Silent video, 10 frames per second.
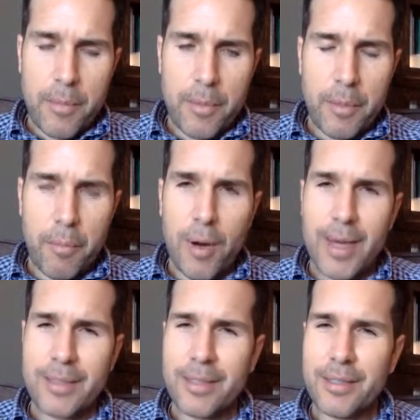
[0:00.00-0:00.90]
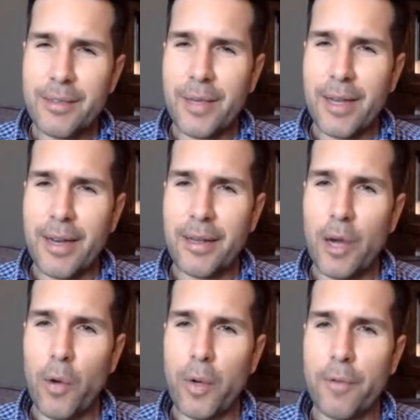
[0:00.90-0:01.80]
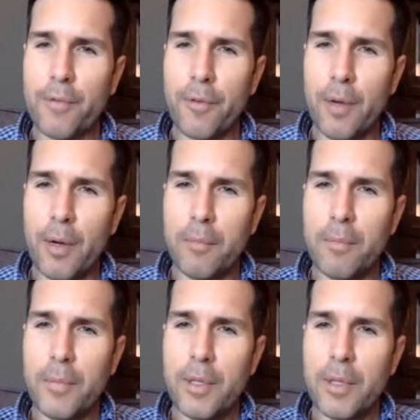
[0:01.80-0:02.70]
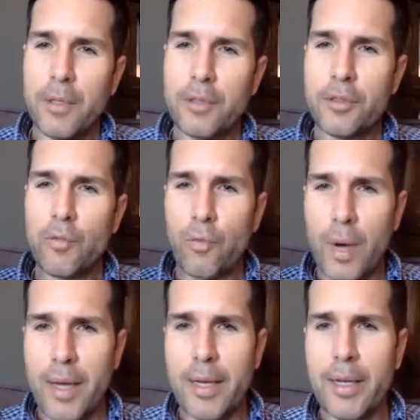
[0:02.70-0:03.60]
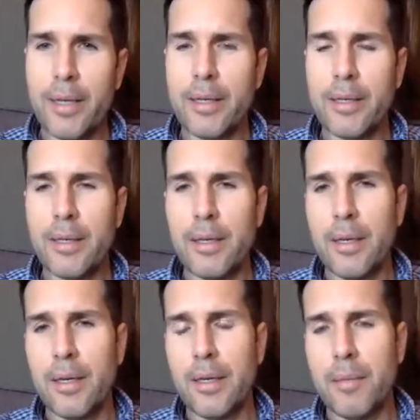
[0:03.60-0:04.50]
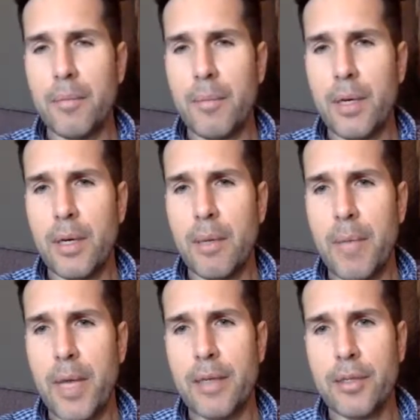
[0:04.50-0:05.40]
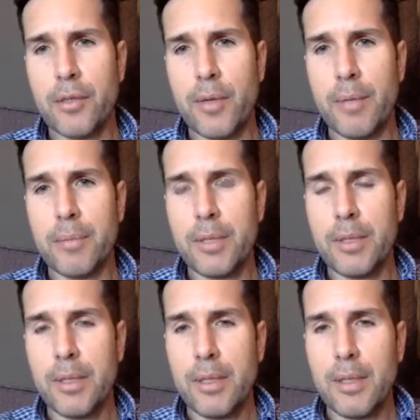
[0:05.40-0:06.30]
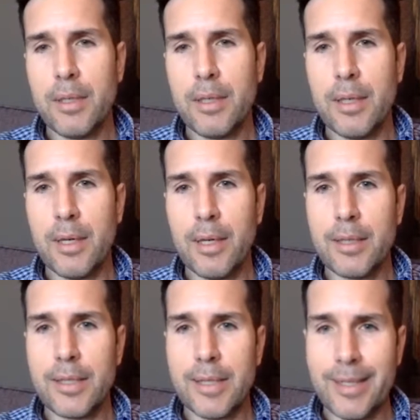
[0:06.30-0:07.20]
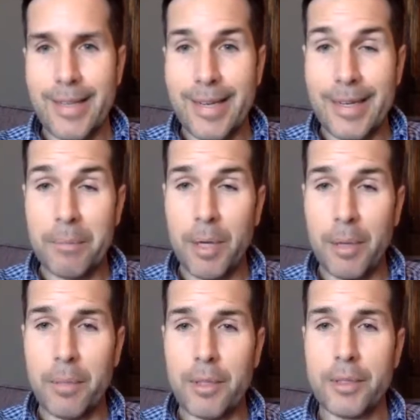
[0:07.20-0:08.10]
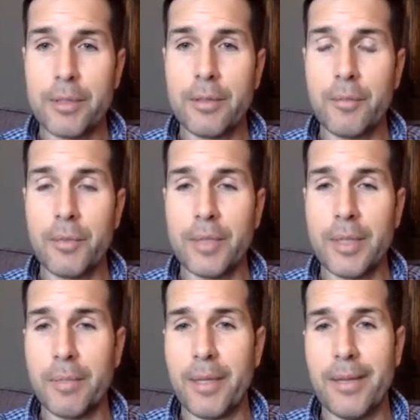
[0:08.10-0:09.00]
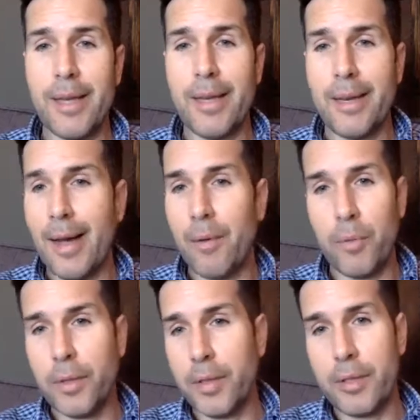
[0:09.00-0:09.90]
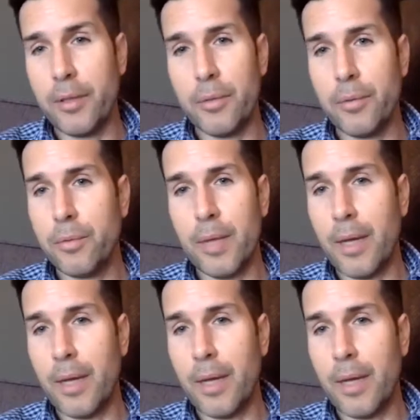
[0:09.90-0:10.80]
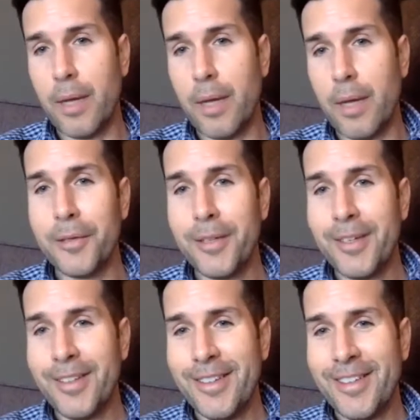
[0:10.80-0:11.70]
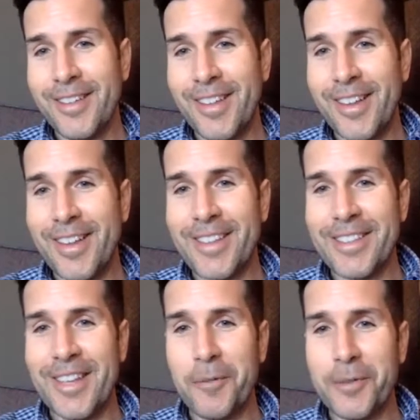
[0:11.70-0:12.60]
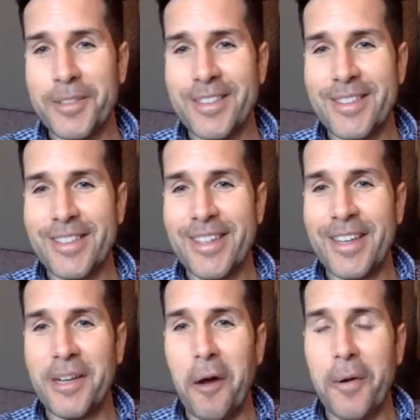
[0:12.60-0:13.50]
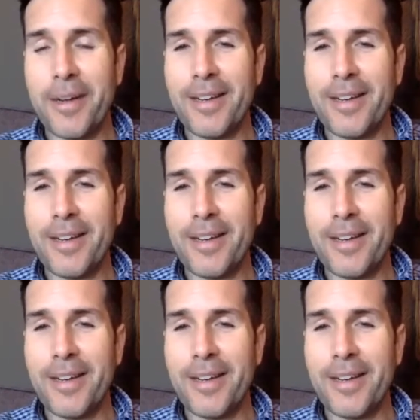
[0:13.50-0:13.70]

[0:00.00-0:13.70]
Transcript: The process of kind of going from just writing a manuscript to getting it published was something that I really knew nothing about, like as I was getting going.